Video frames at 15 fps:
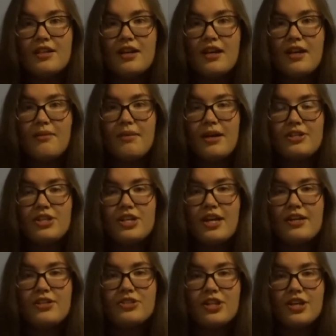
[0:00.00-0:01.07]

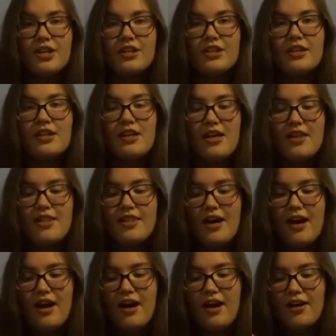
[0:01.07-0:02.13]
imagination
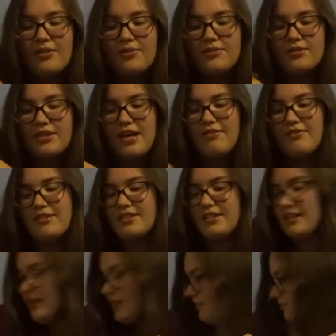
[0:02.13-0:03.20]
that I will never
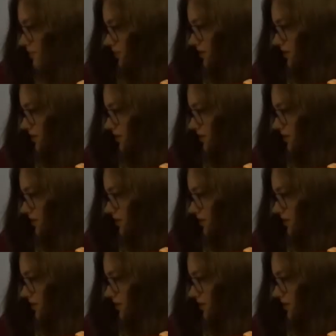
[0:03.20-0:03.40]
sleep